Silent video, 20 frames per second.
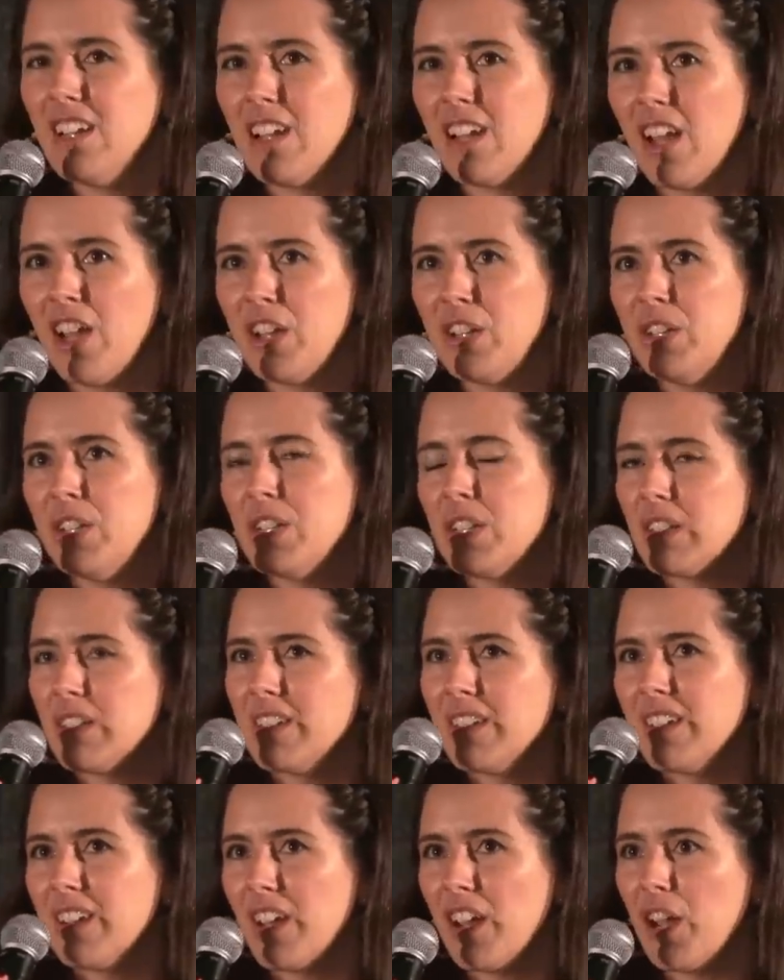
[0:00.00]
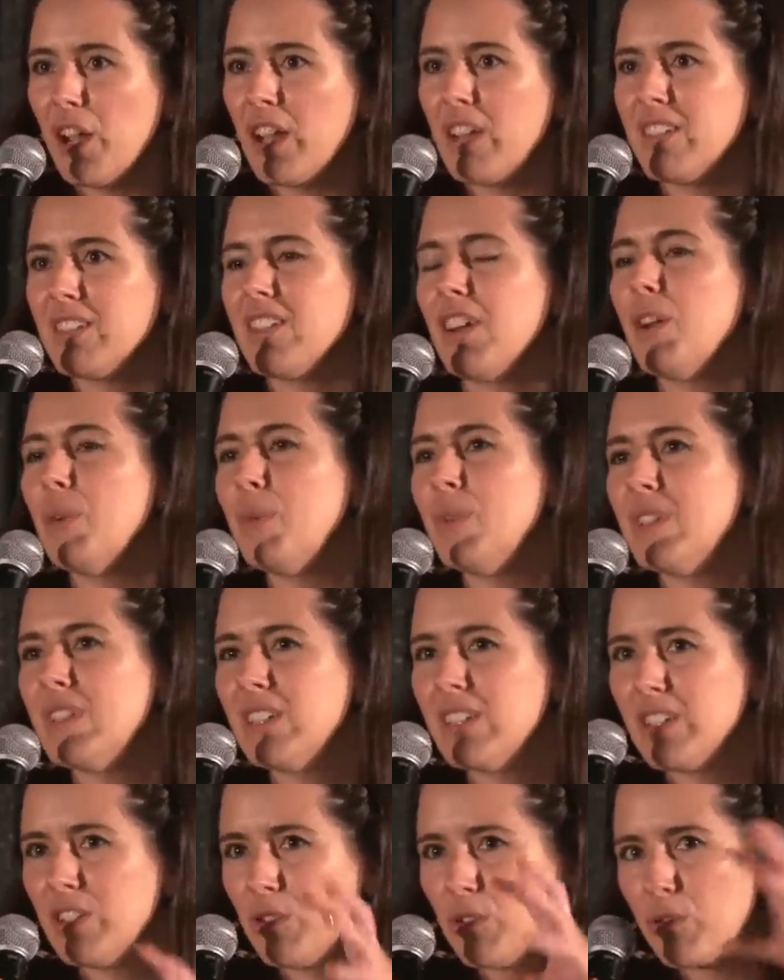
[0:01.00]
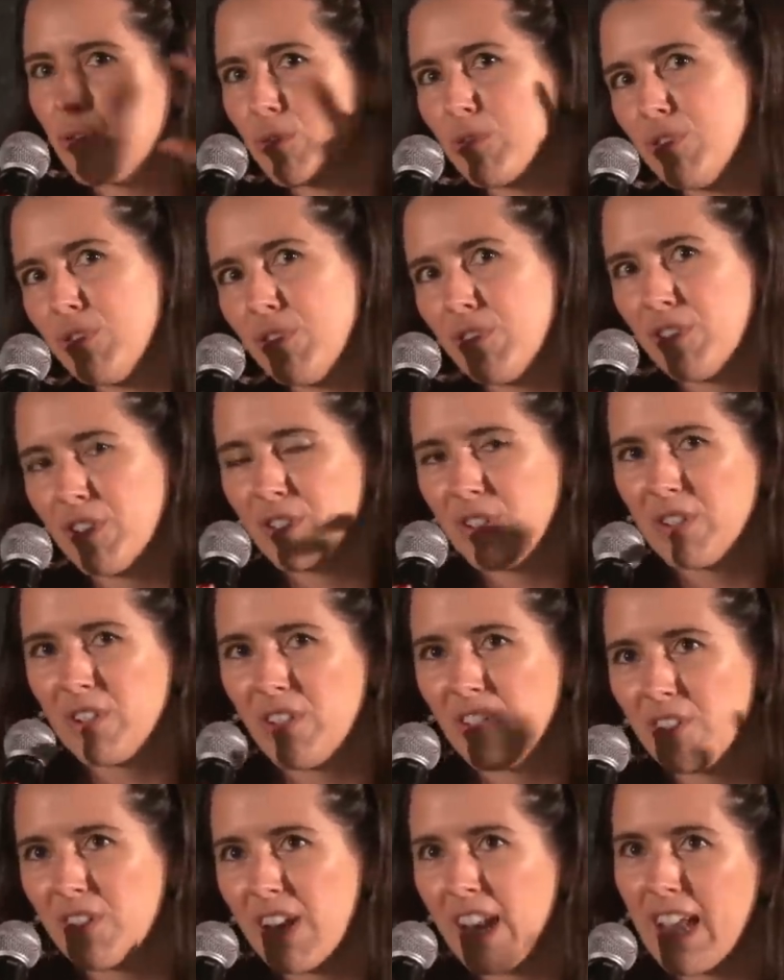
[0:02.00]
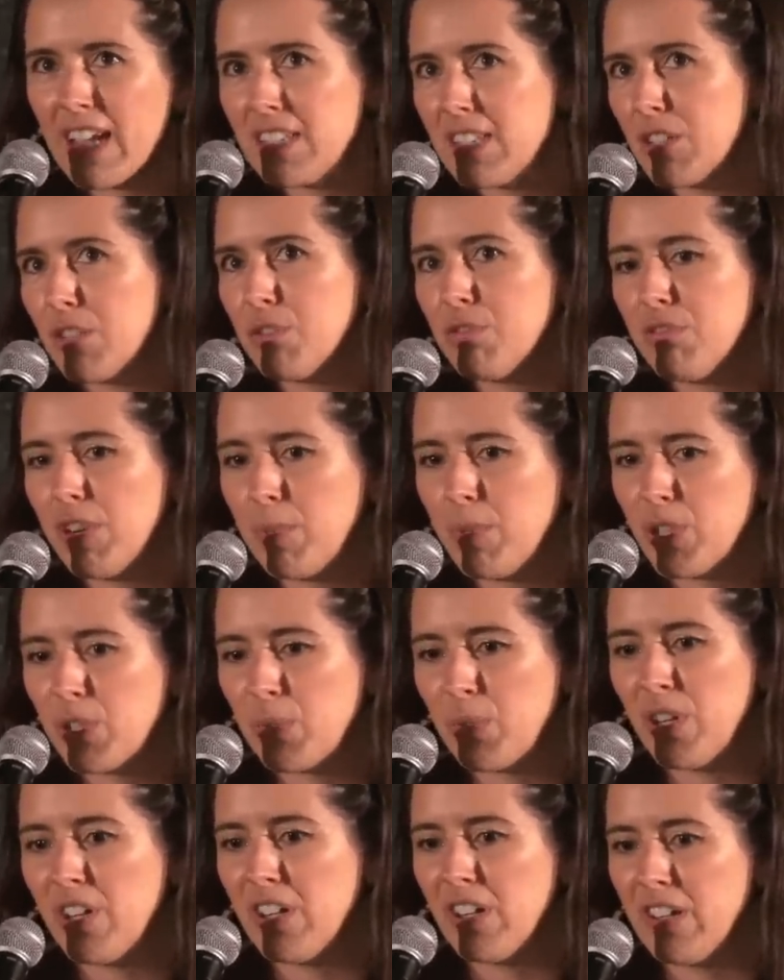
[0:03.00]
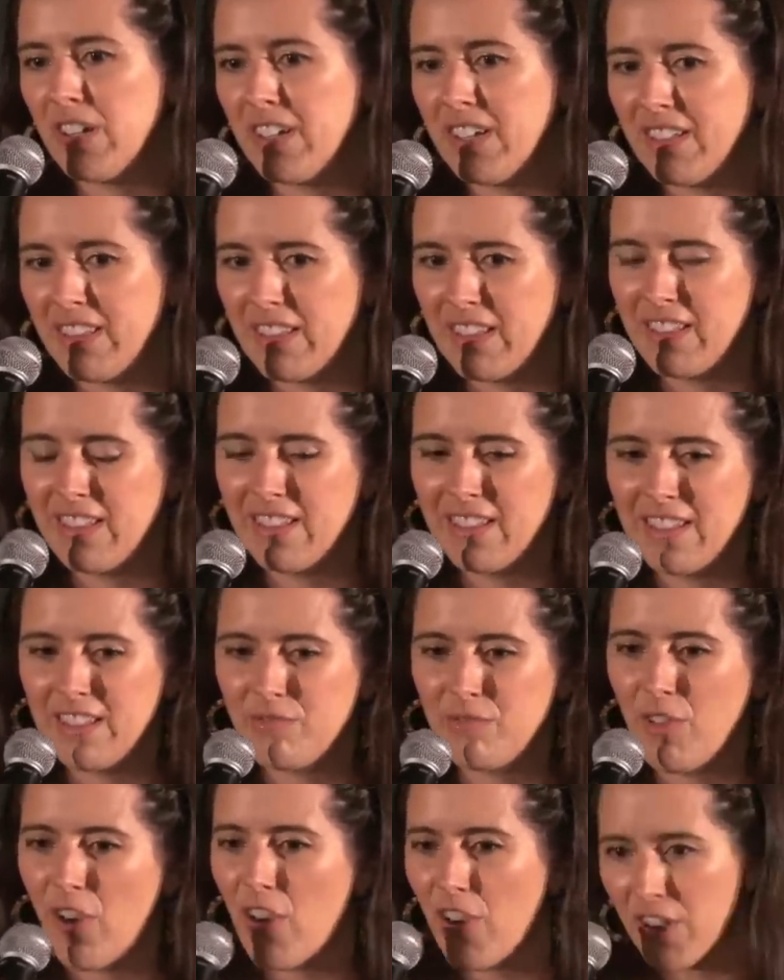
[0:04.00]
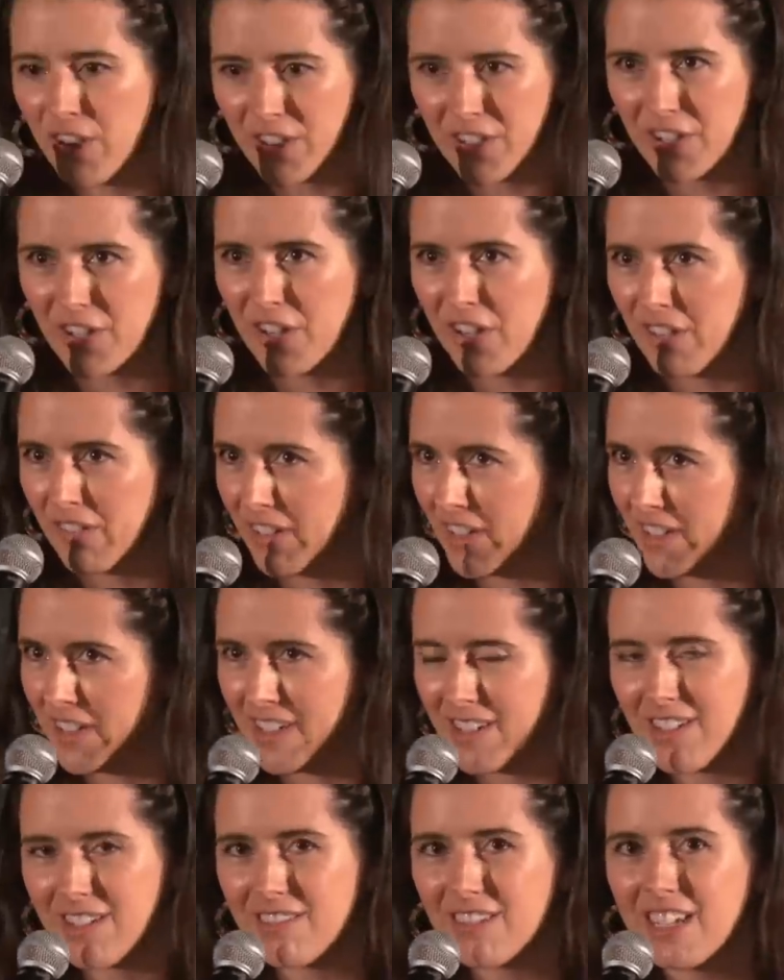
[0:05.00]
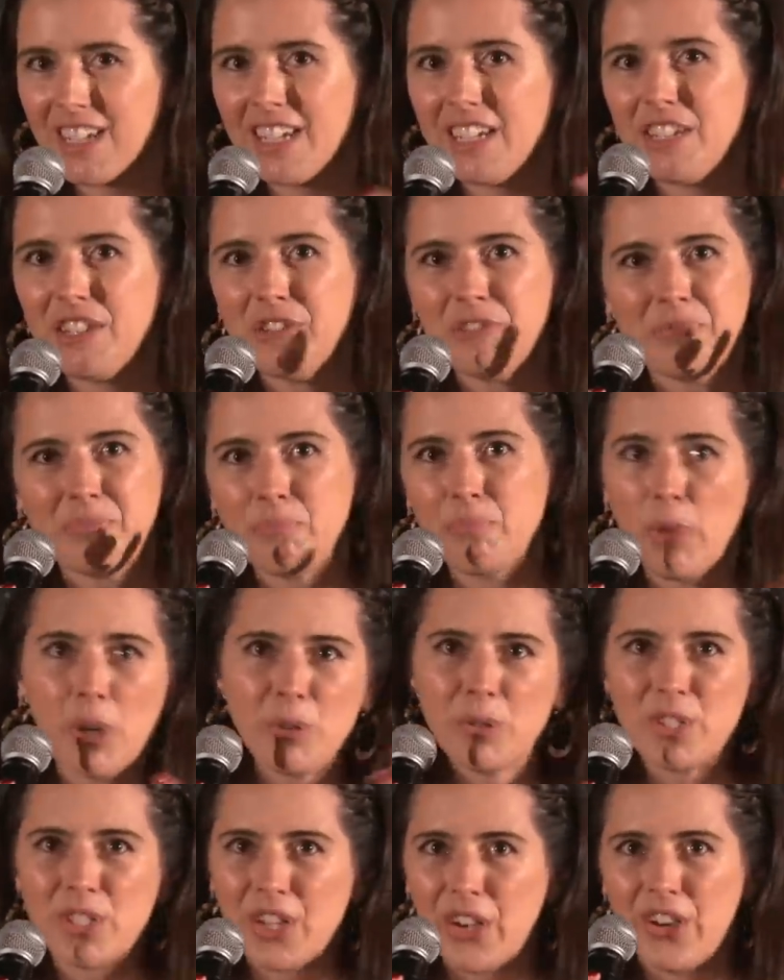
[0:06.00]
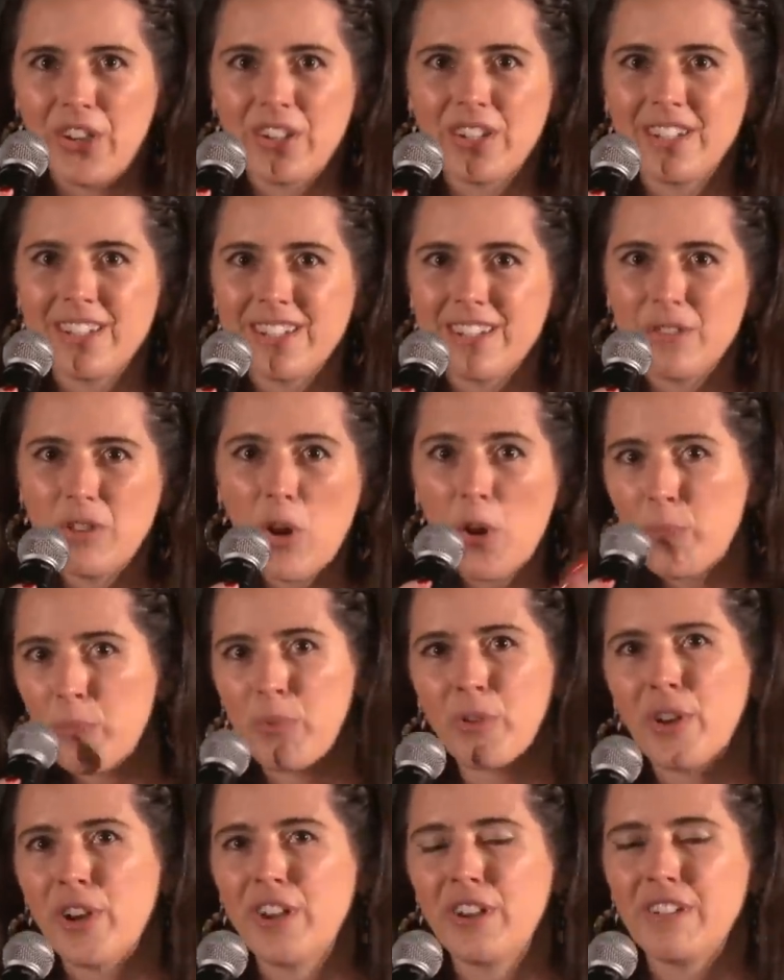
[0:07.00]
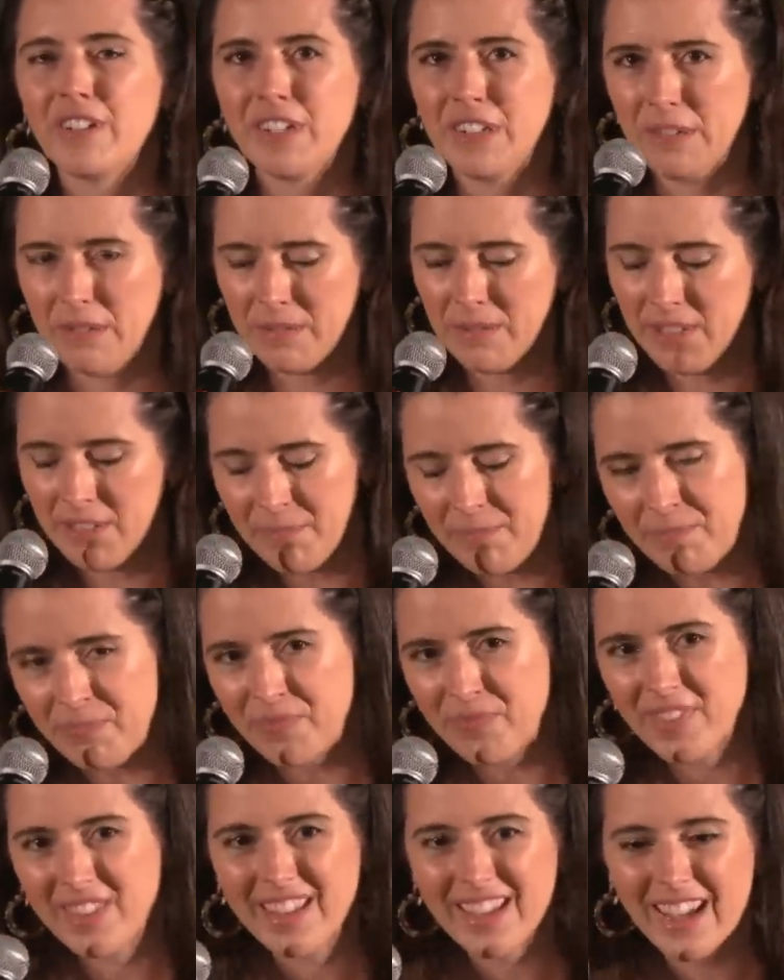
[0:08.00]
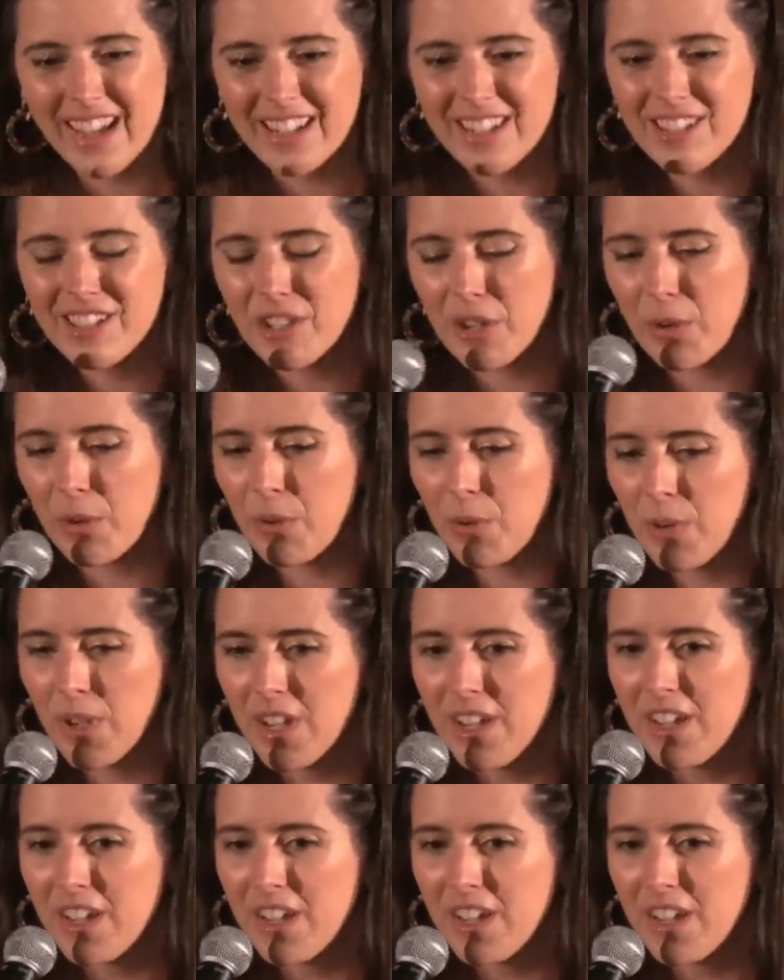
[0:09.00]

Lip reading: And I wanted to draw on classical repertoire and Wagner and Mozart and opera. And and so